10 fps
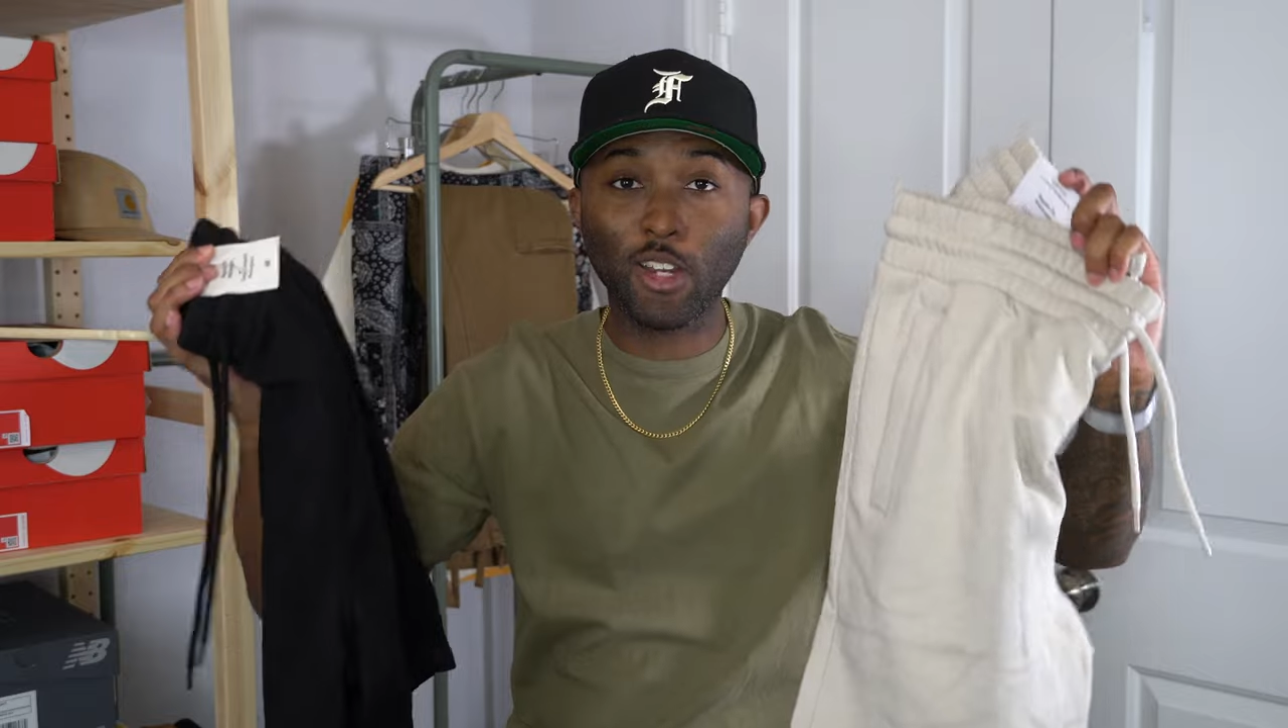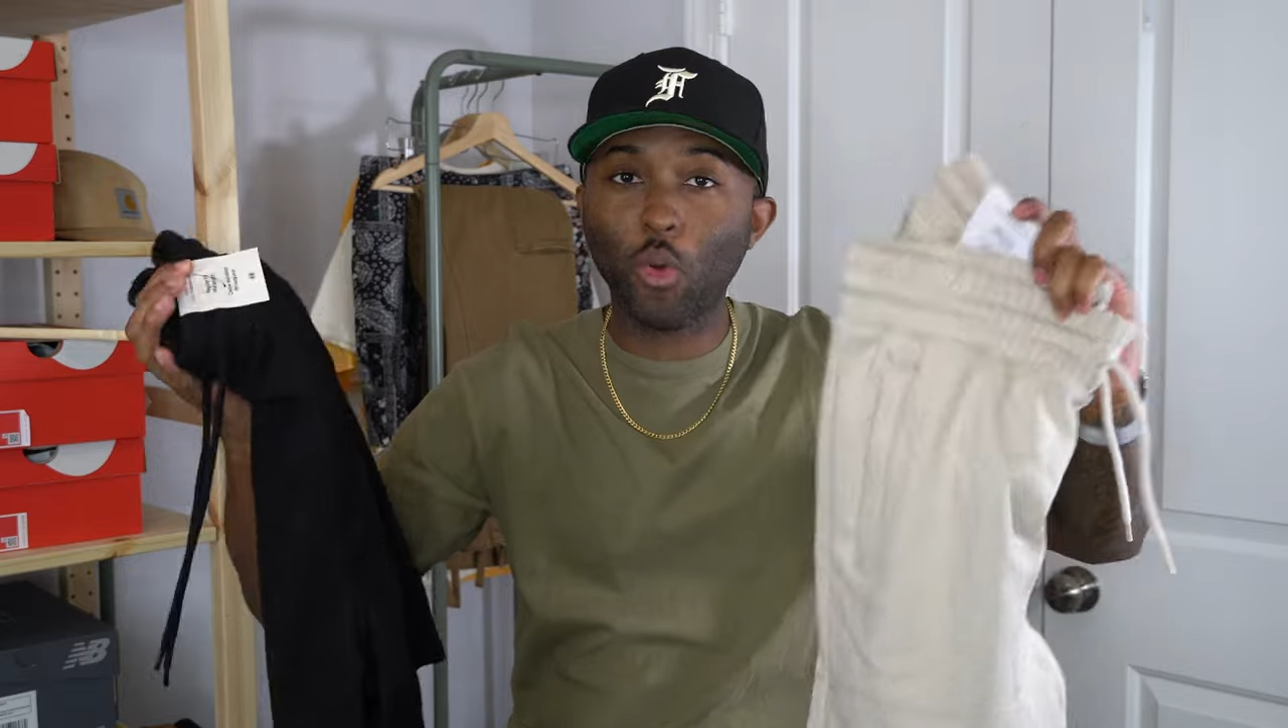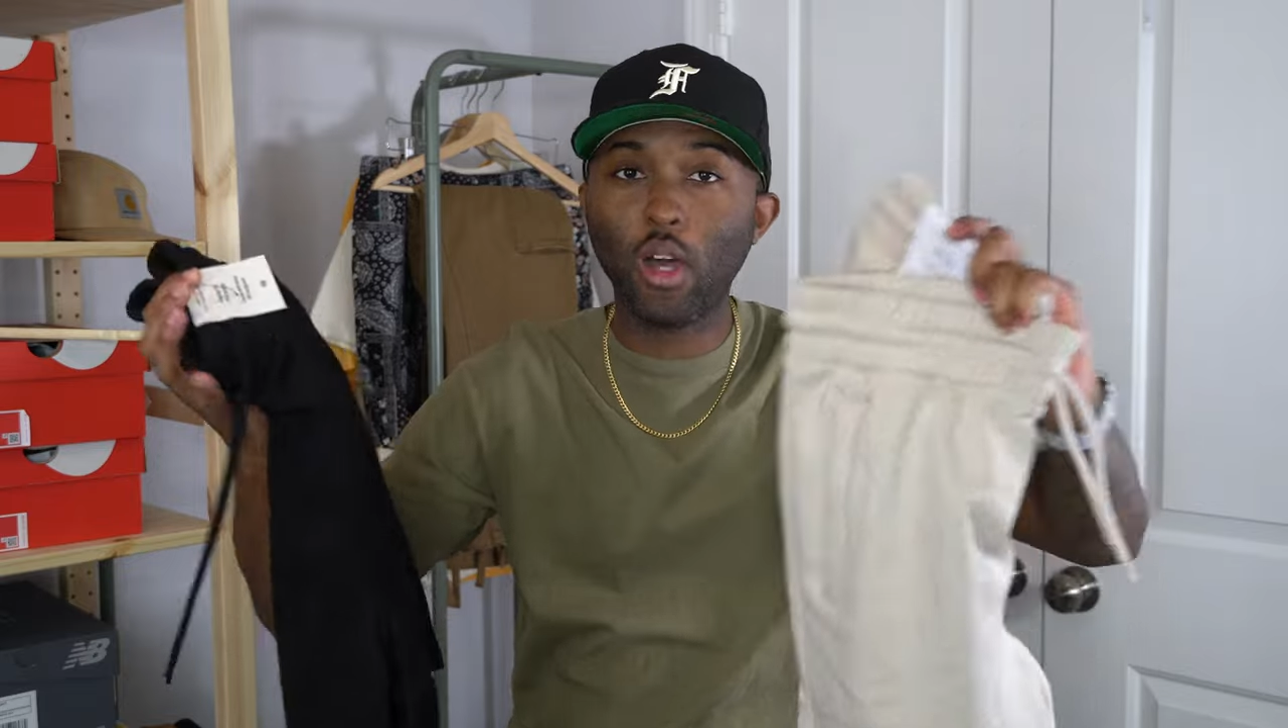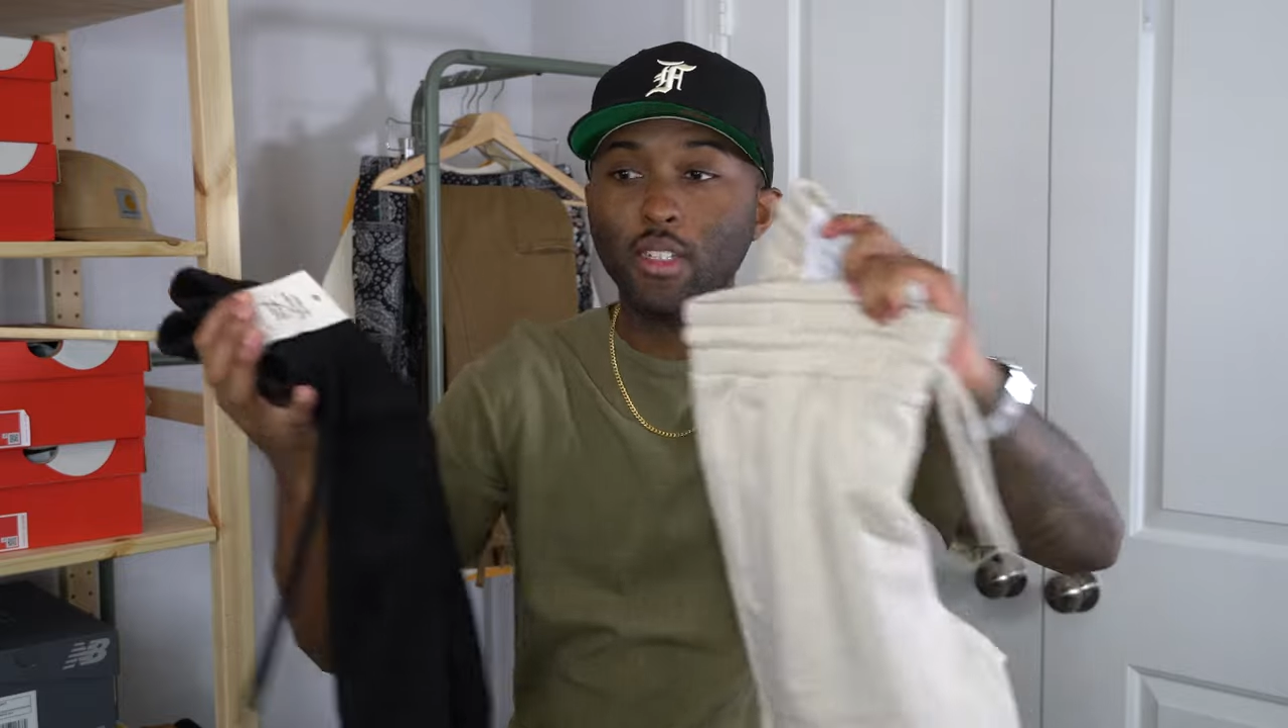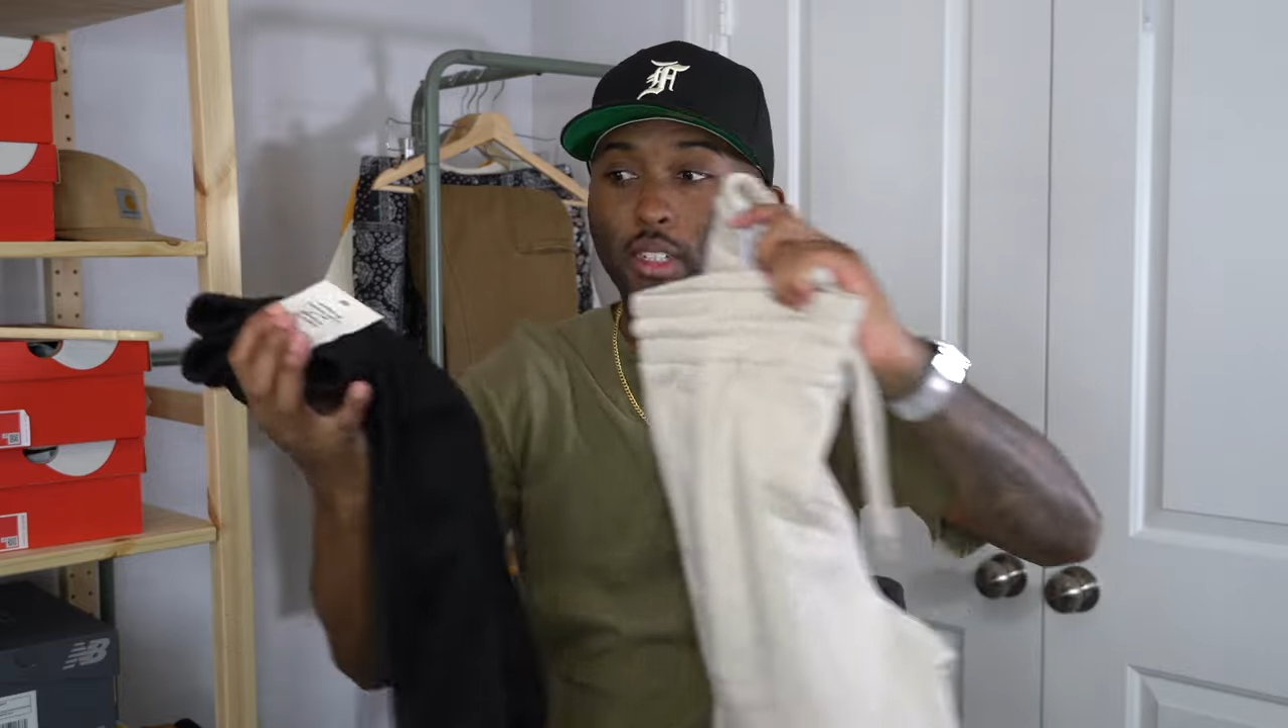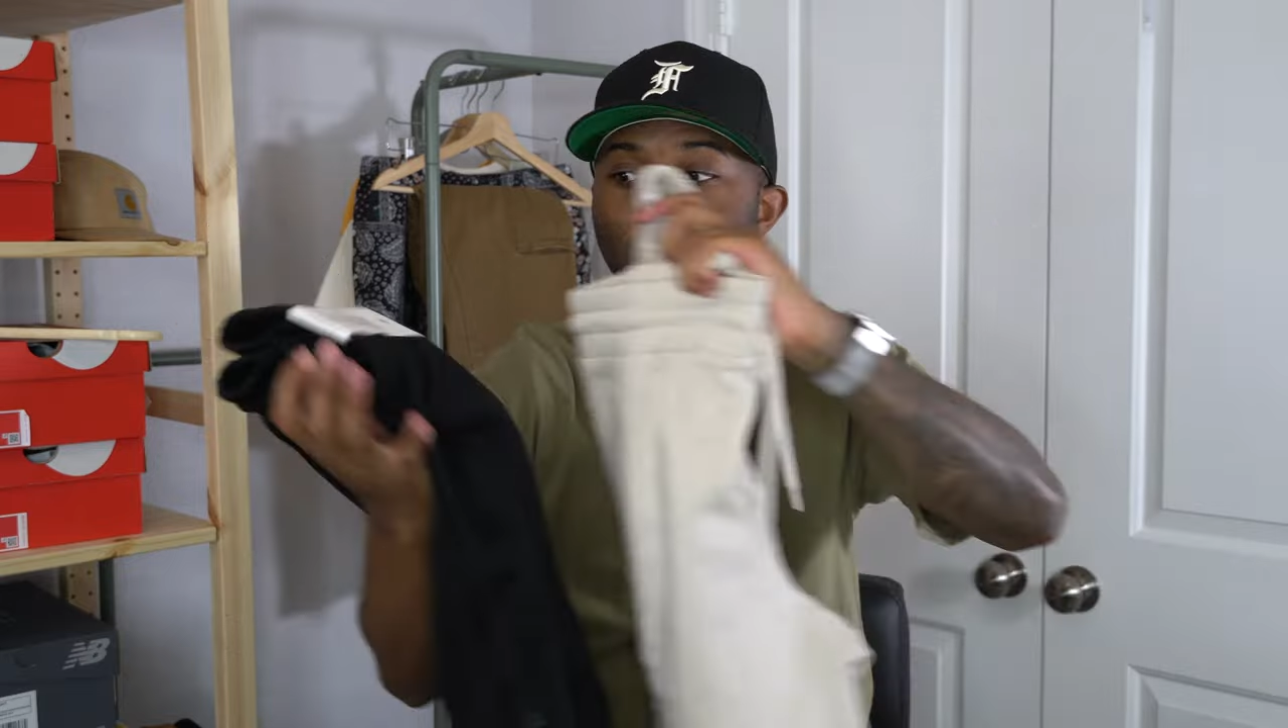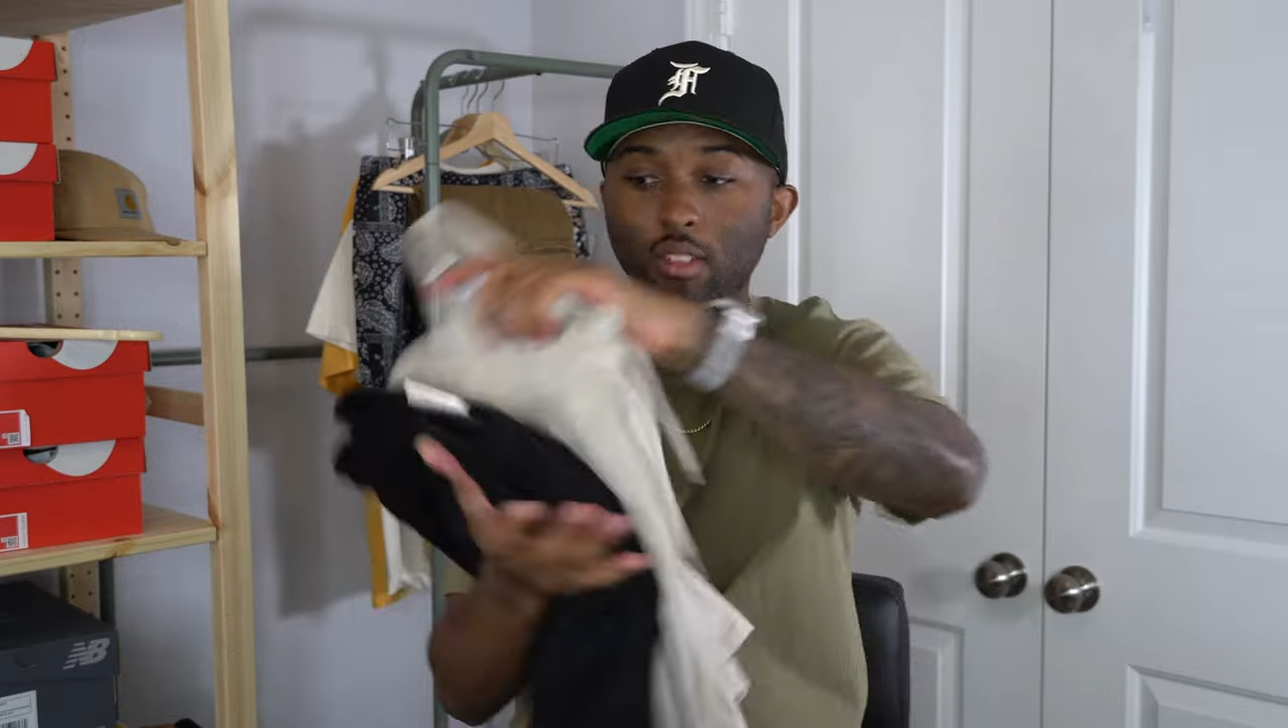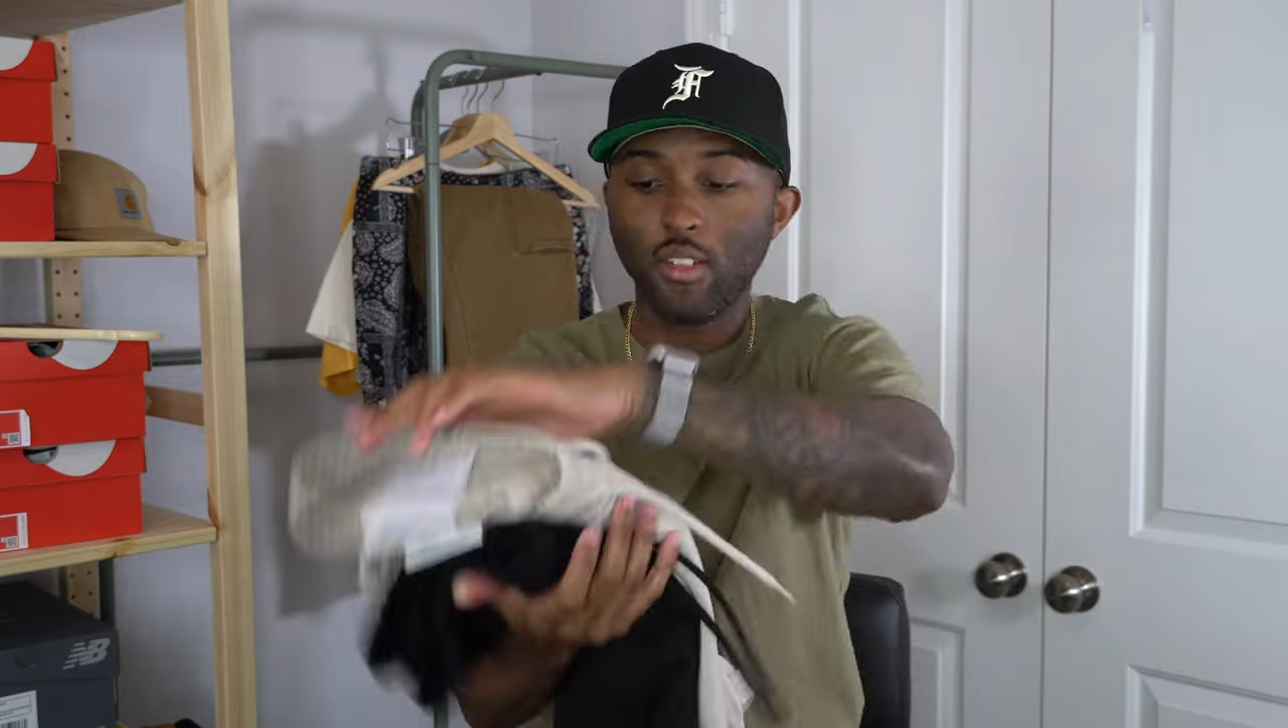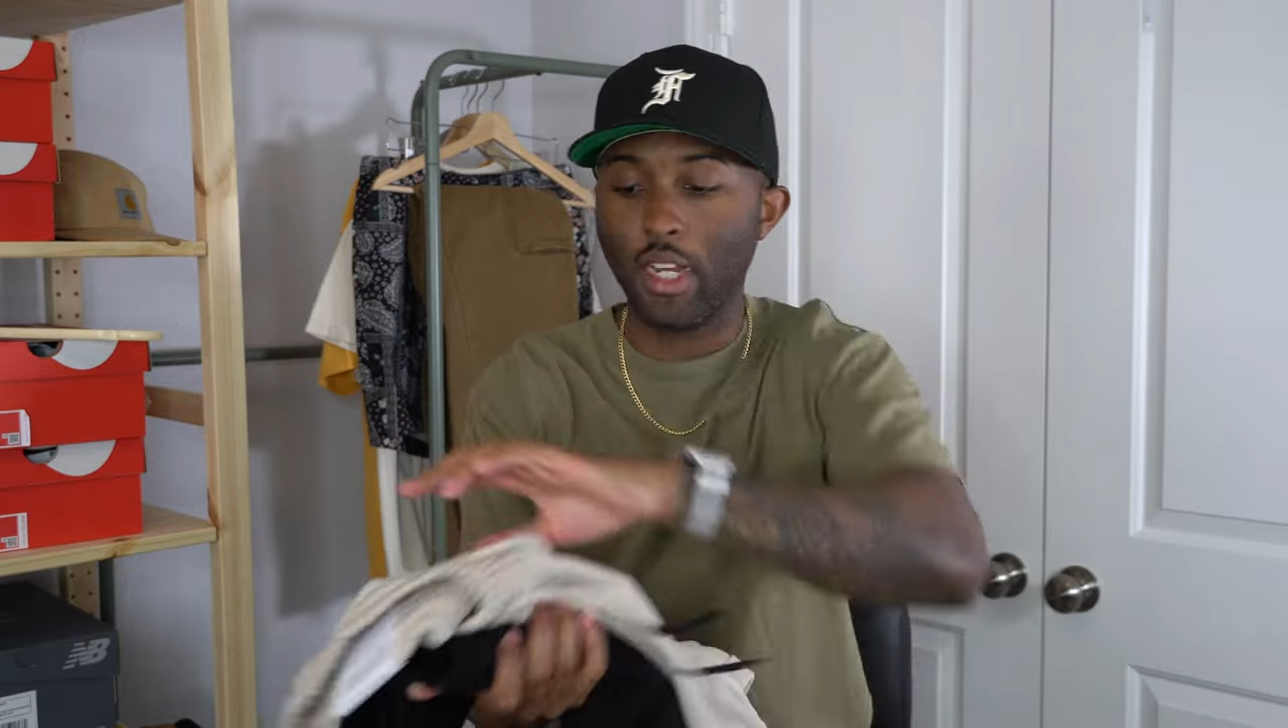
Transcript: the quality is good.